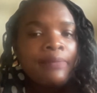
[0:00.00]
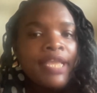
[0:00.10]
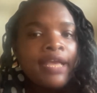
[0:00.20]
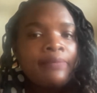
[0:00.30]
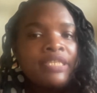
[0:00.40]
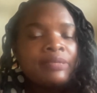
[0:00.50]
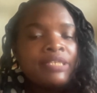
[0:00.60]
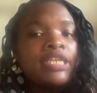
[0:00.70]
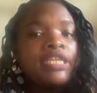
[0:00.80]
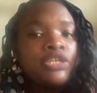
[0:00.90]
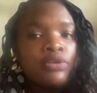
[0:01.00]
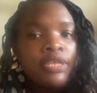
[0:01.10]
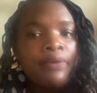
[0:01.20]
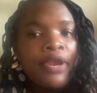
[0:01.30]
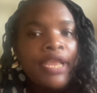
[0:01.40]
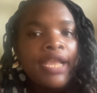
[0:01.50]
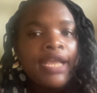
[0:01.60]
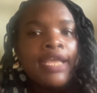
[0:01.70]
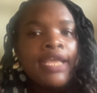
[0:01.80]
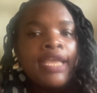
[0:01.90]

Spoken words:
coming up, especially in North America.